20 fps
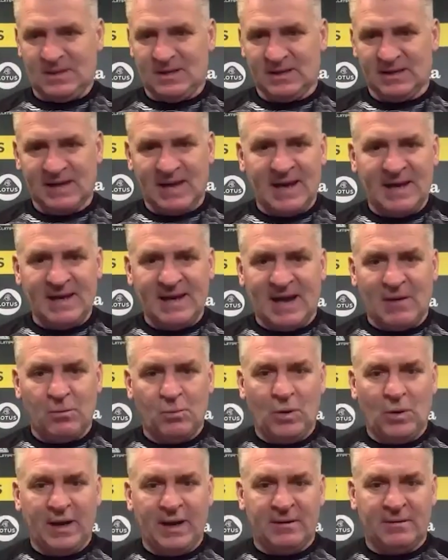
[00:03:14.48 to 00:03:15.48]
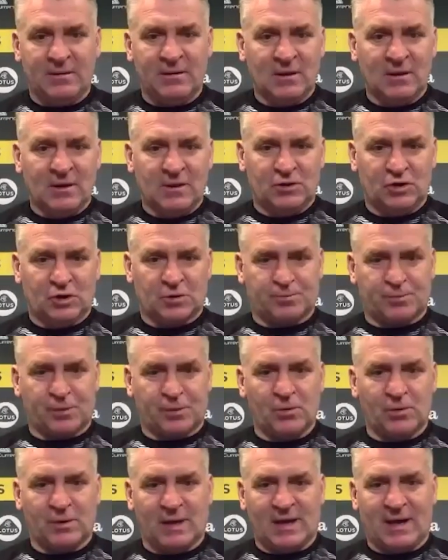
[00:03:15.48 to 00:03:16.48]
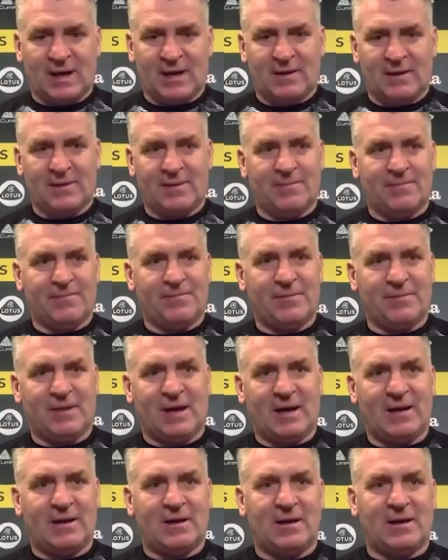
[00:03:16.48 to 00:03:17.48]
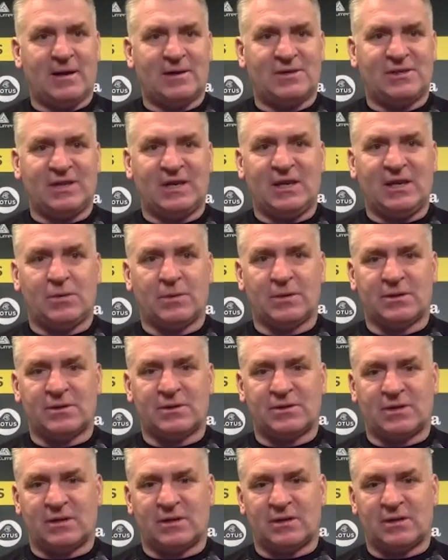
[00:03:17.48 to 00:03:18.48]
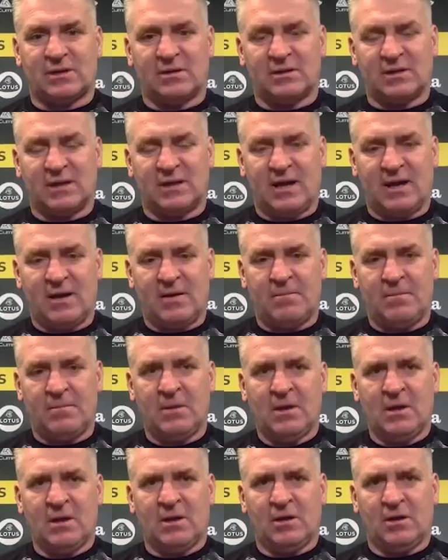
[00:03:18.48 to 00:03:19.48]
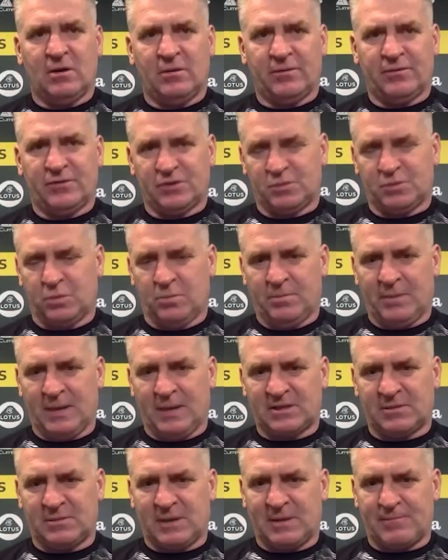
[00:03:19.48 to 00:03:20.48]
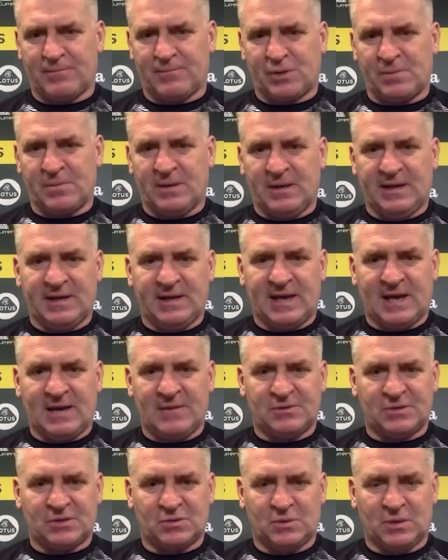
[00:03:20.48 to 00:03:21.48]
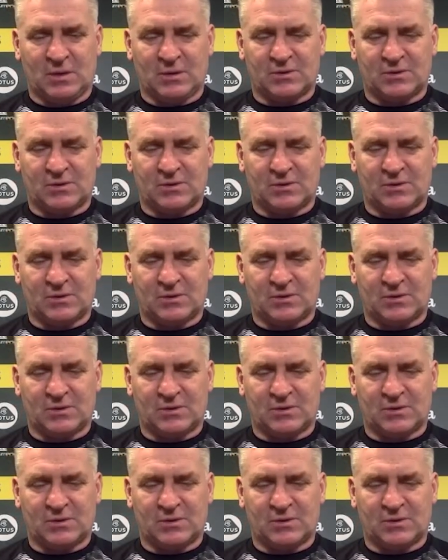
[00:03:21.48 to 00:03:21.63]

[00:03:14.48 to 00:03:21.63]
Getting that win just broke that sequence, and you know, just won back-to-back Premier League games as well.